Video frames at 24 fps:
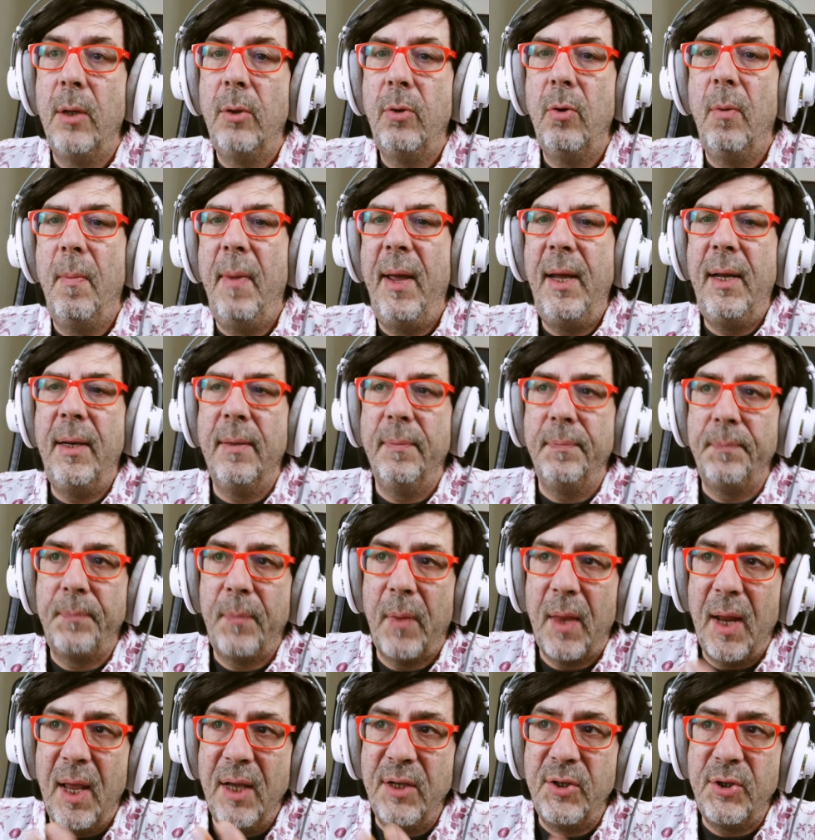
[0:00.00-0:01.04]
To make
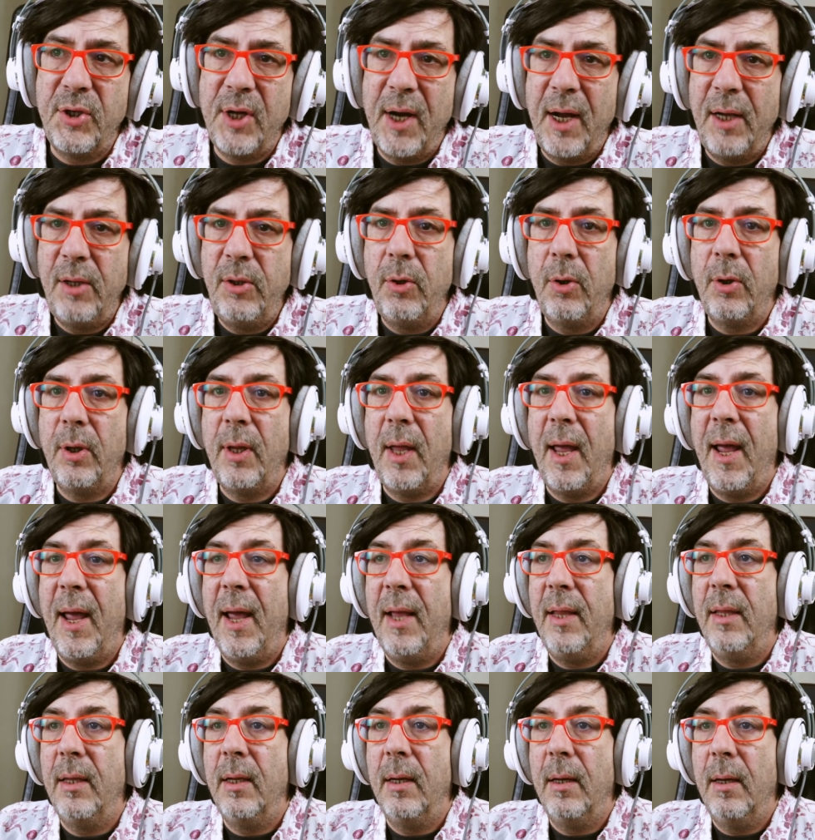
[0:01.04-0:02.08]
a structured
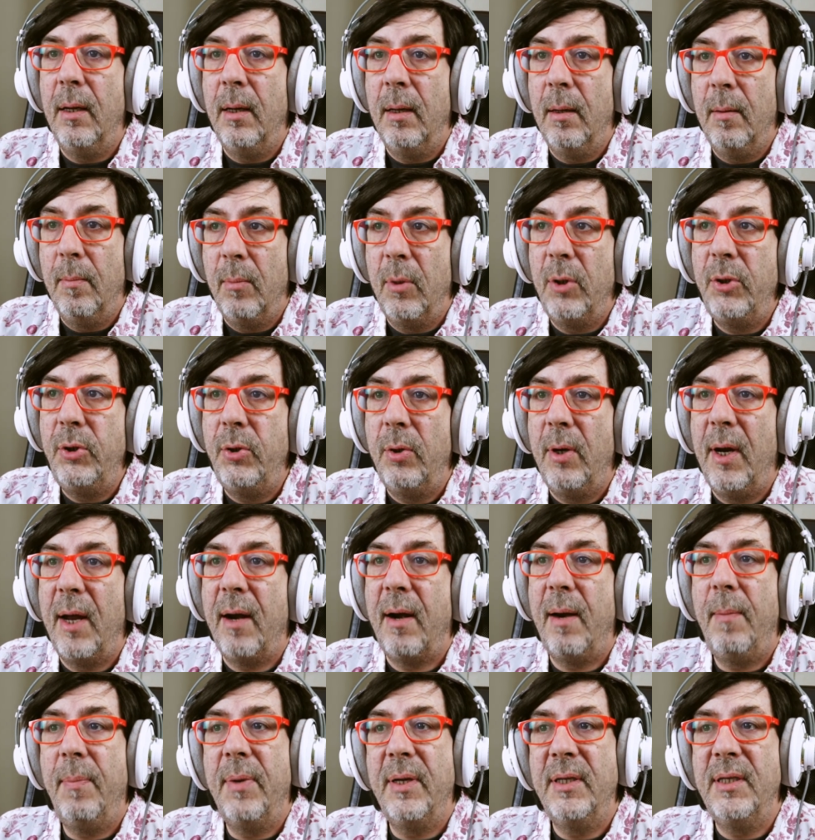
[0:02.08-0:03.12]
and modular
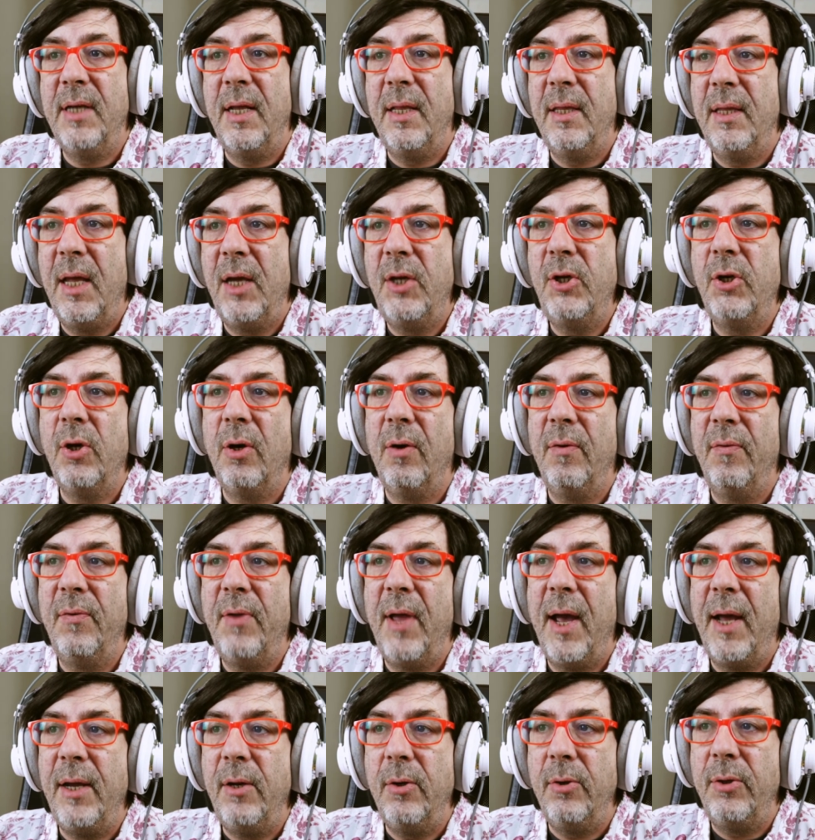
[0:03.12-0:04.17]
representation of the
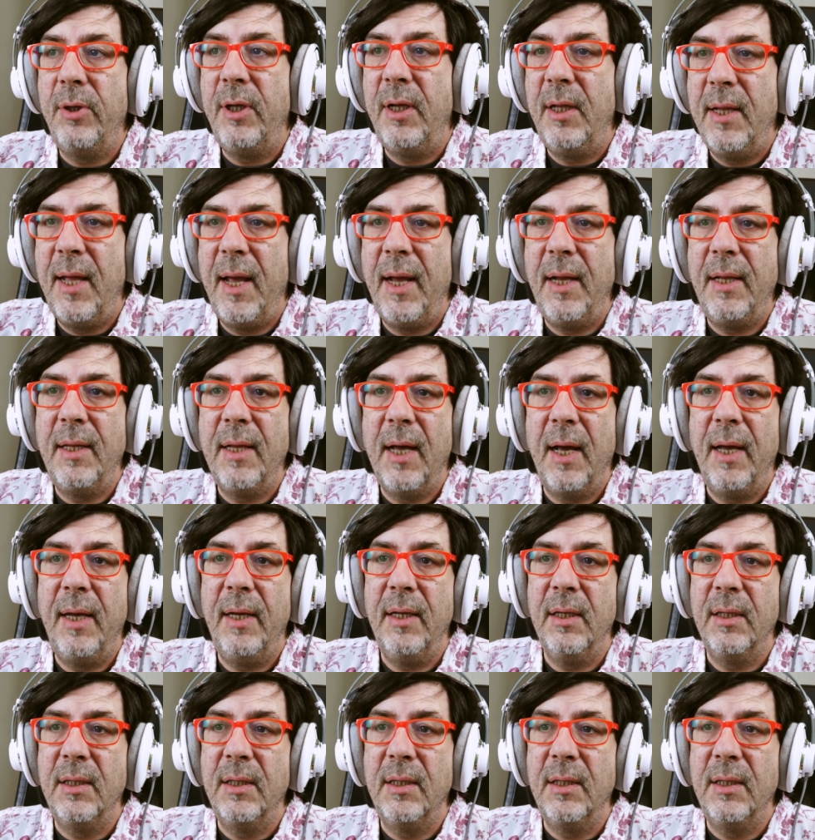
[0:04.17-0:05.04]
IoT data in